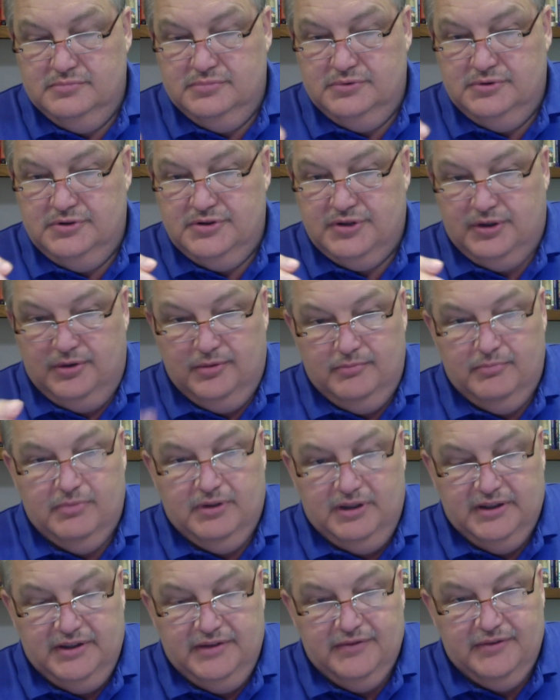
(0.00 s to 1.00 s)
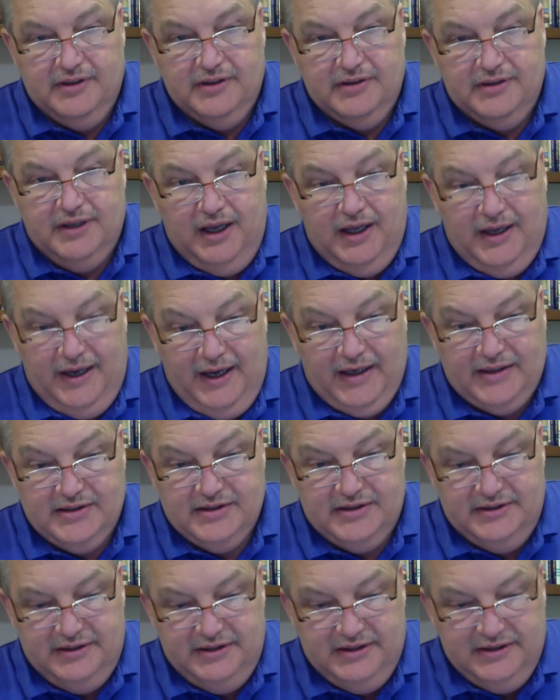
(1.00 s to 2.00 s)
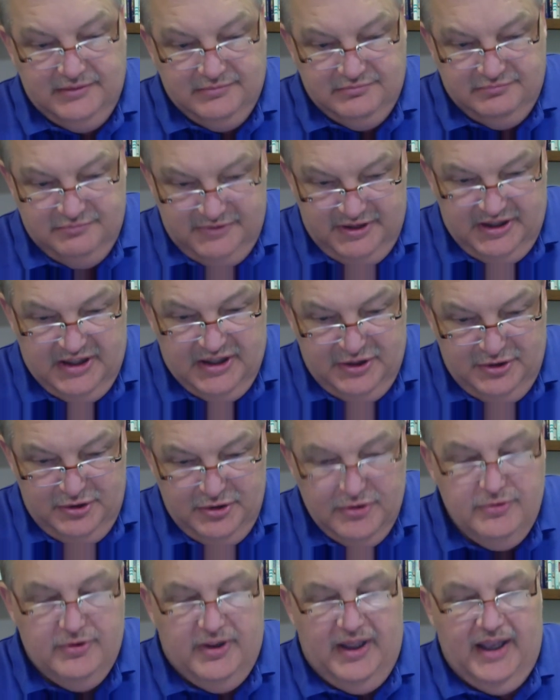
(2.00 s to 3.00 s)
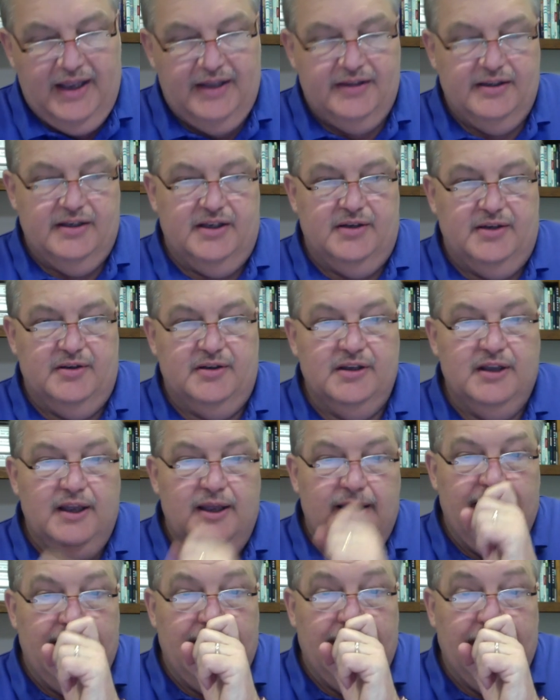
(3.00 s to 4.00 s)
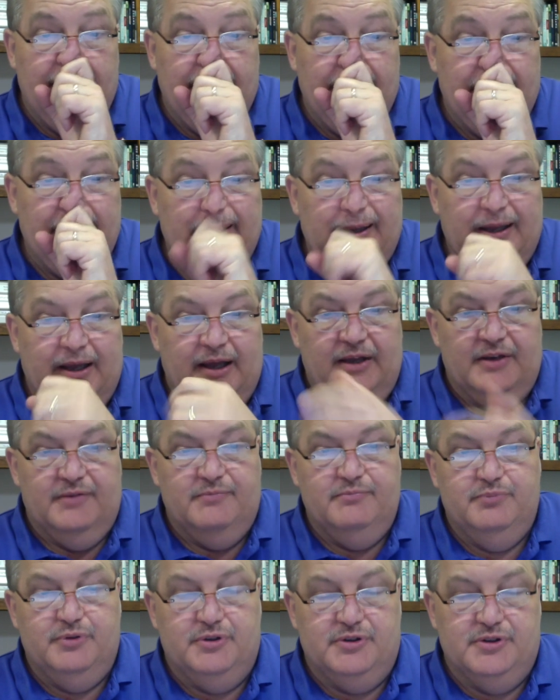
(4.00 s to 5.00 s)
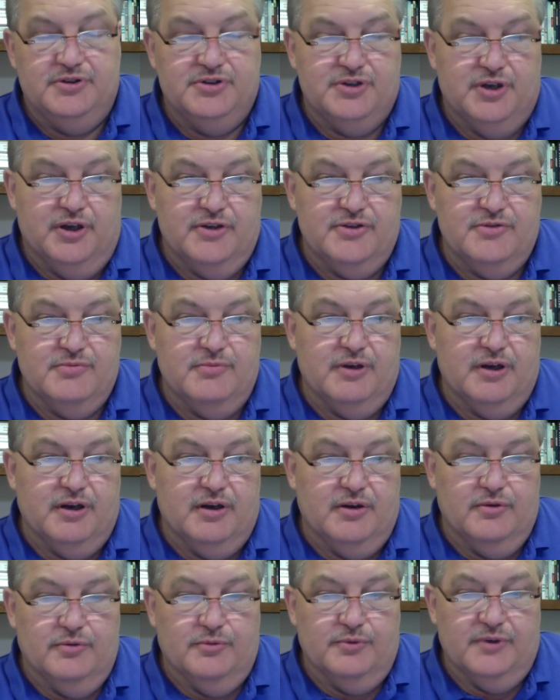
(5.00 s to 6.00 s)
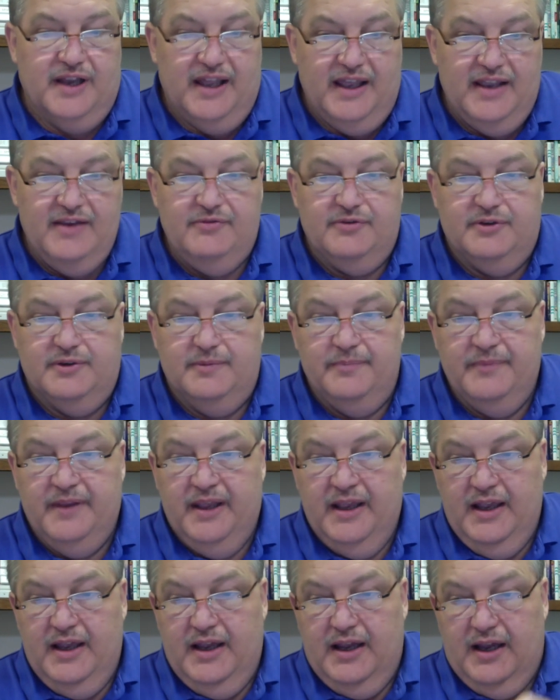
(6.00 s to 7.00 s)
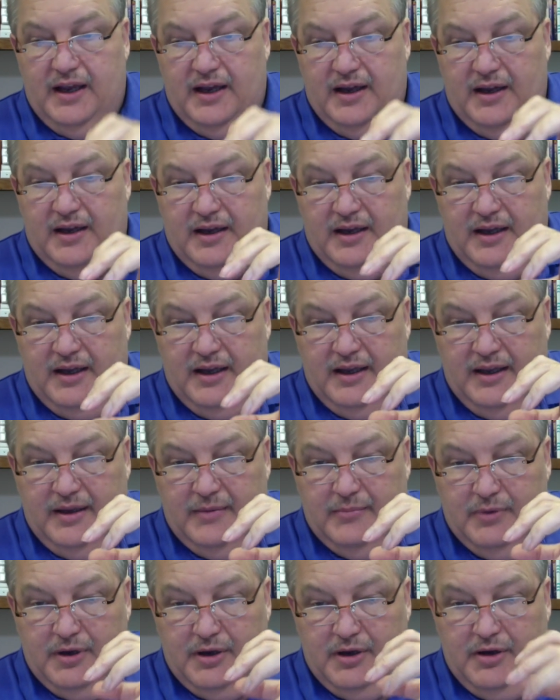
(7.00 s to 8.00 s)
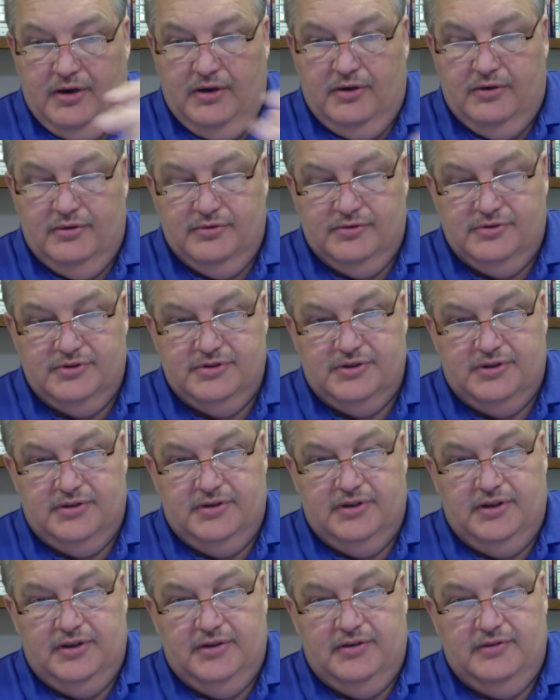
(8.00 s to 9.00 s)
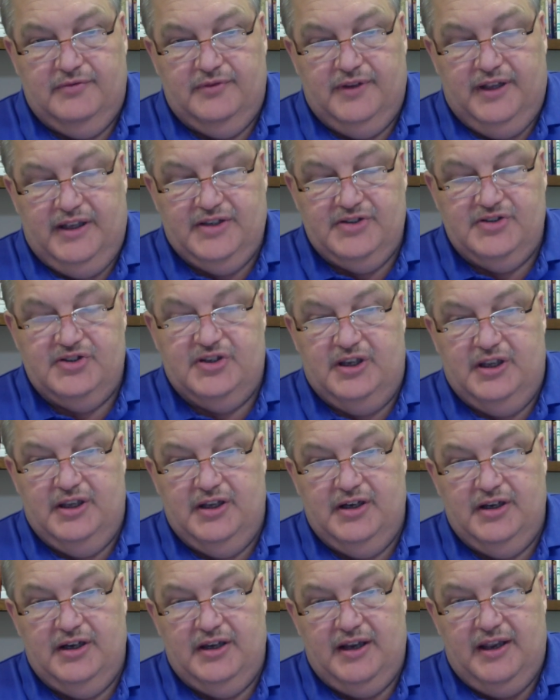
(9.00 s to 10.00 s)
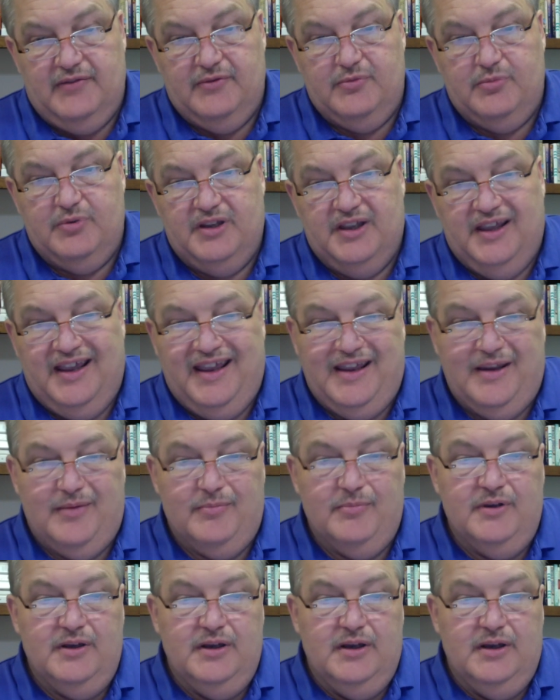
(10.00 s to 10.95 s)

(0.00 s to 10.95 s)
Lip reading: some believe that God actually did do that, that God put the judgment on David because of that sin, and David became